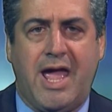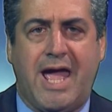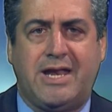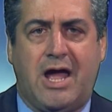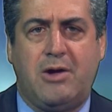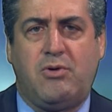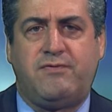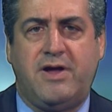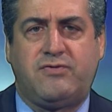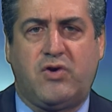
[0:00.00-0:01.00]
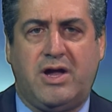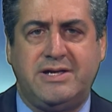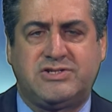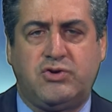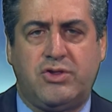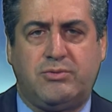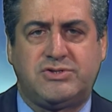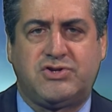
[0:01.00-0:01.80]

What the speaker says: and I will fight for a high school that will